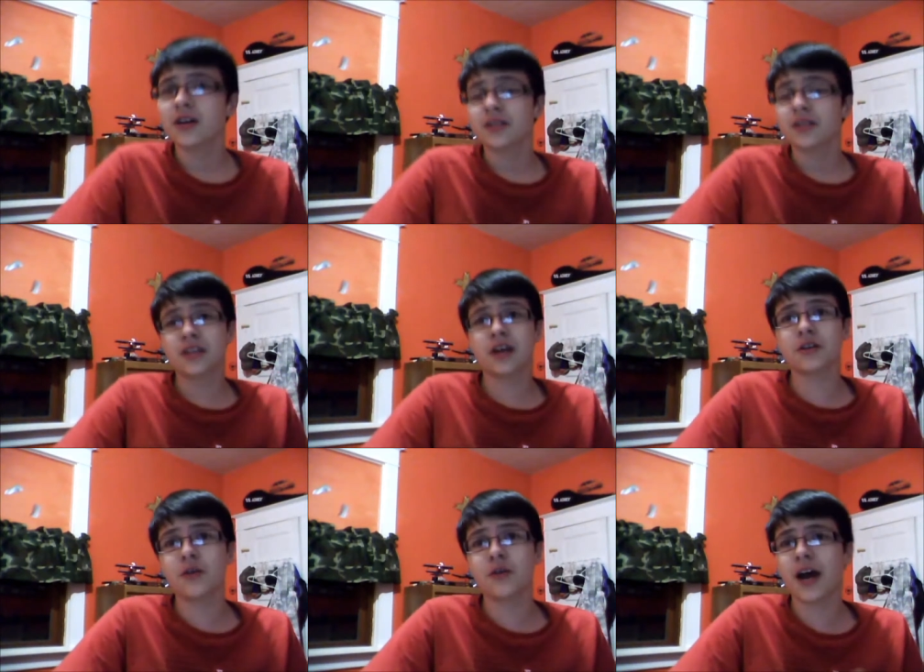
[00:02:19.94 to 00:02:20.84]
to tell
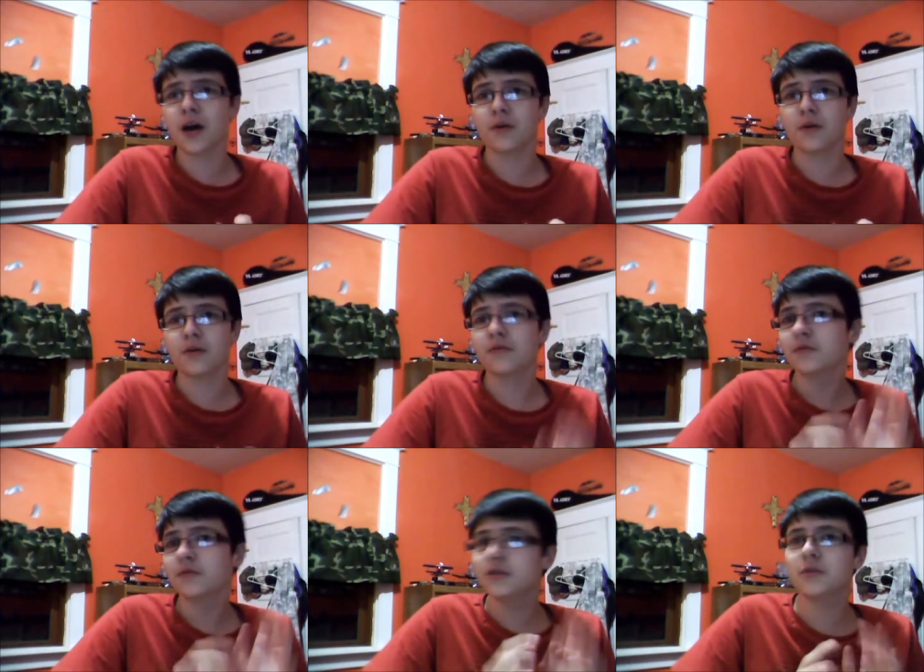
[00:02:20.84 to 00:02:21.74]
you how
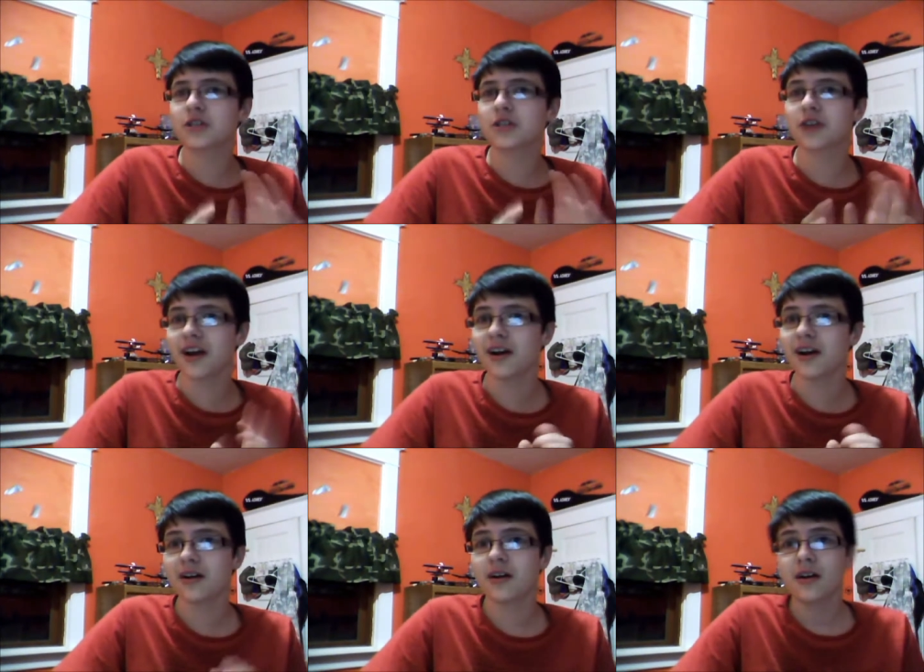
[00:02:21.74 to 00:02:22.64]
to wish your hair.
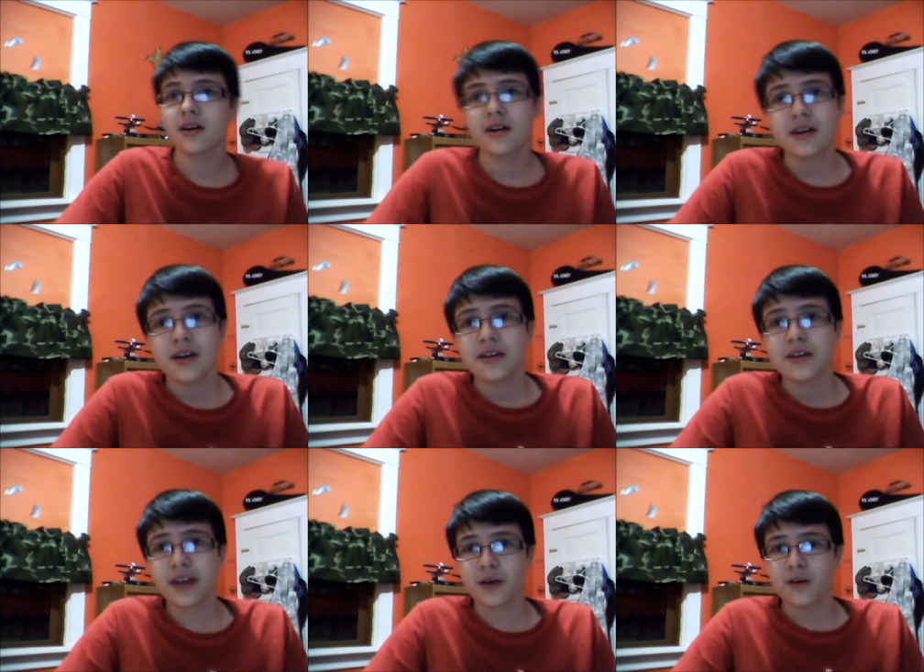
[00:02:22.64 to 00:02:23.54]

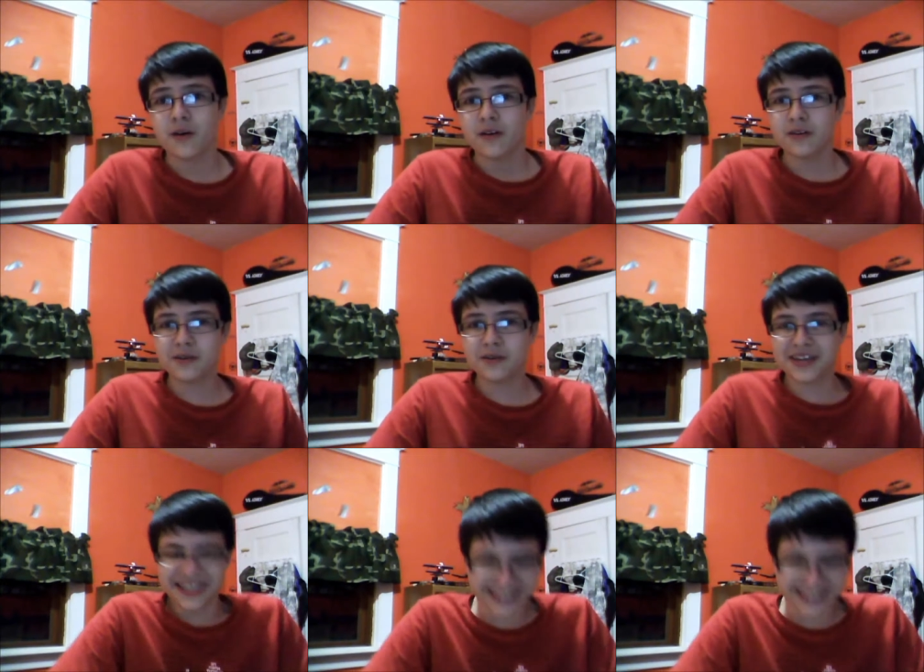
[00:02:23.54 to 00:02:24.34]
Now, you can...